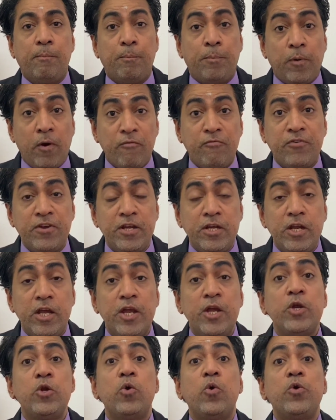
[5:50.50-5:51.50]

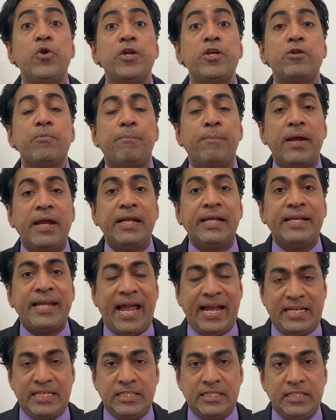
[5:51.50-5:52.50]
profit. You don't need to pay
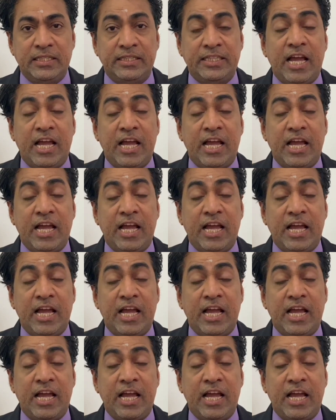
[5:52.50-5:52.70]
tax.